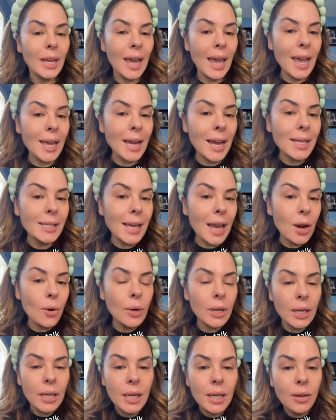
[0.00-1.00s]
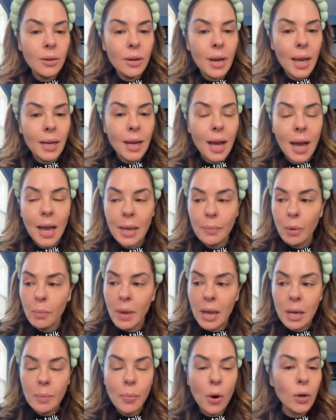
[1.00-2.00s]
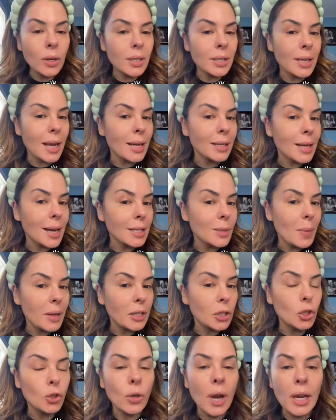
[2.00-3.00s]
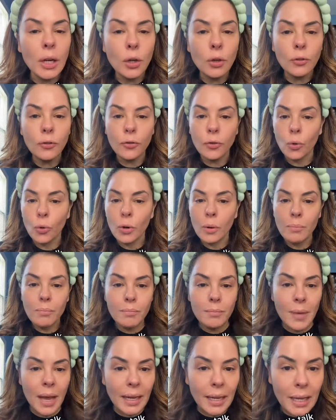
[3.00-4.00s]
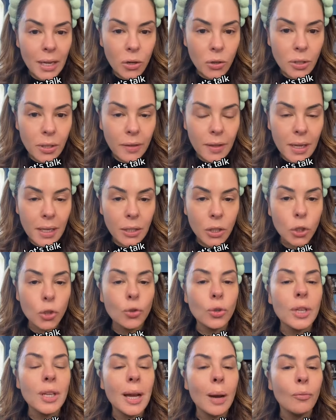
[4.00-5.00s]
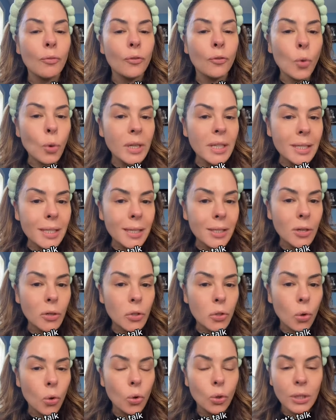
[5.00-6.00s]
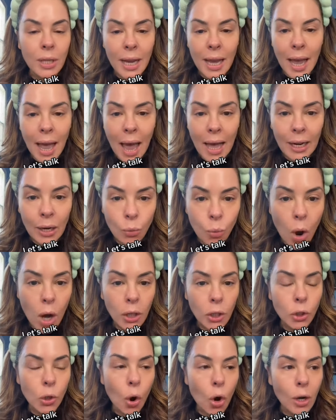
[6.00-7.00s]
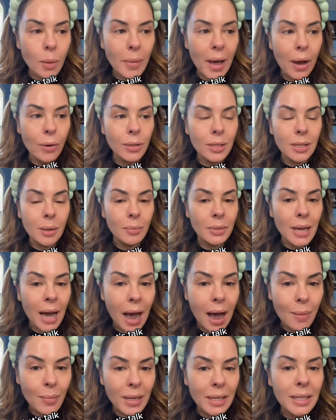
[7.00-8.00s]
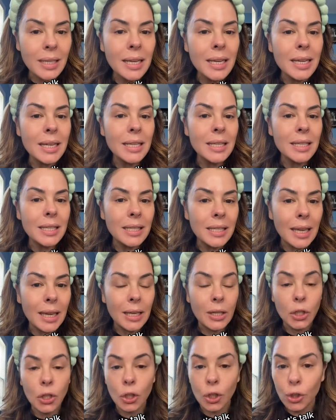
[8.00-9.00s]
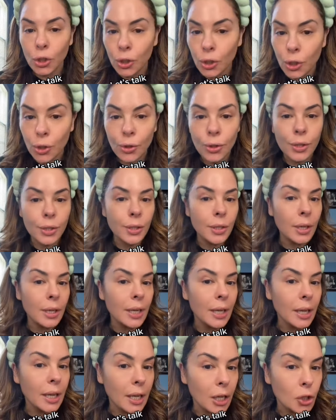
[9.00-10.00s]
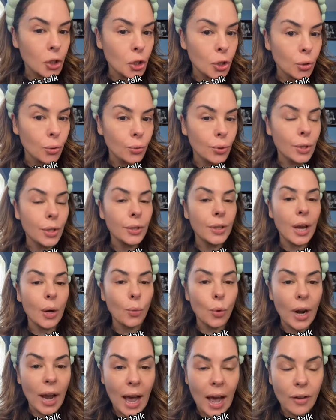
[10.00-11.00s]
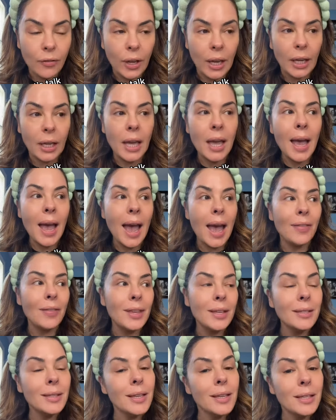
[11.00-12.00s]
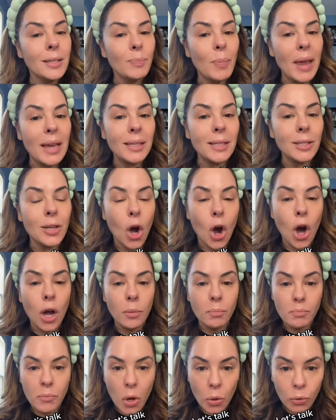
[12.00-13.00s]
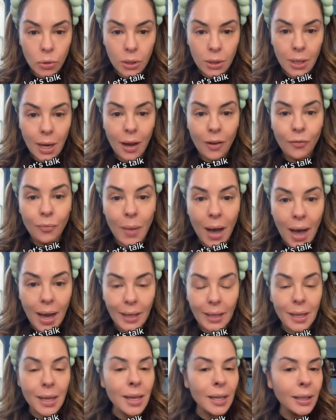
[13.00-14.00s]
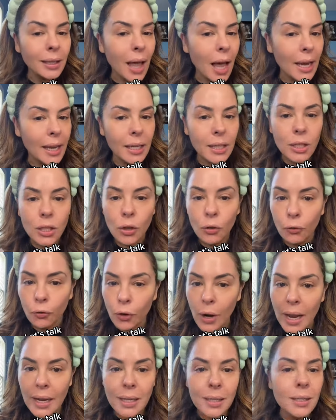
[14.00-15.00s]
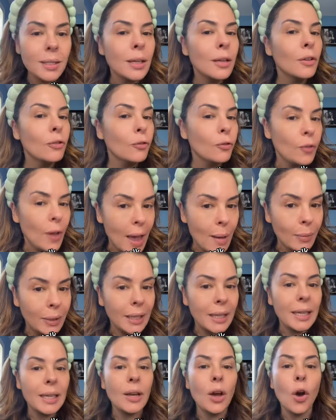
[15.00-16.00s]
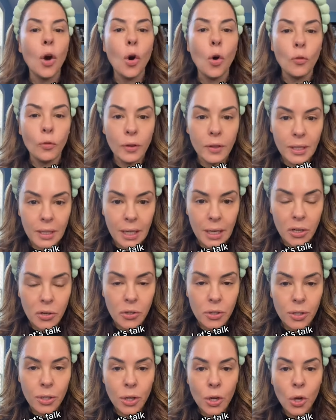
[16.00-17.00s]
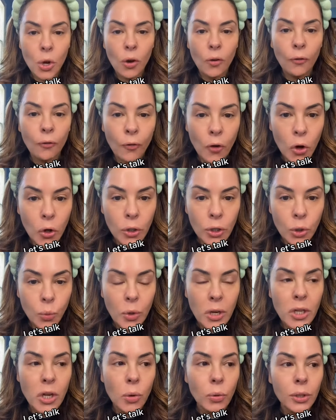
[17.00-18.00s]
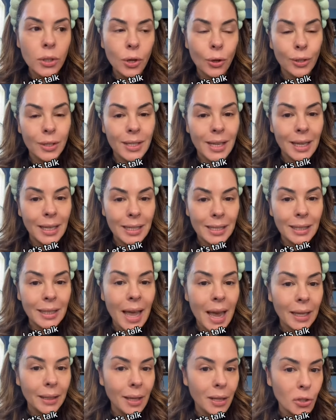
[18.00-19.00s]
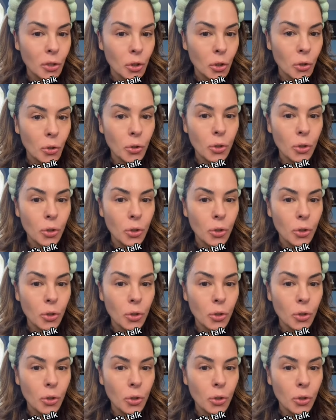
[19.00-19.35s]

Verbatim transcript: Hey guys, Erica here, and I am a makeup artist and cosmetics trainer for many years in the industry. I'm 46 years old, and I want to talk about some common skin concerns, issues that we're having. And this is based on most of my clients, friends, family over the years. First, we notice our skin is lackluster.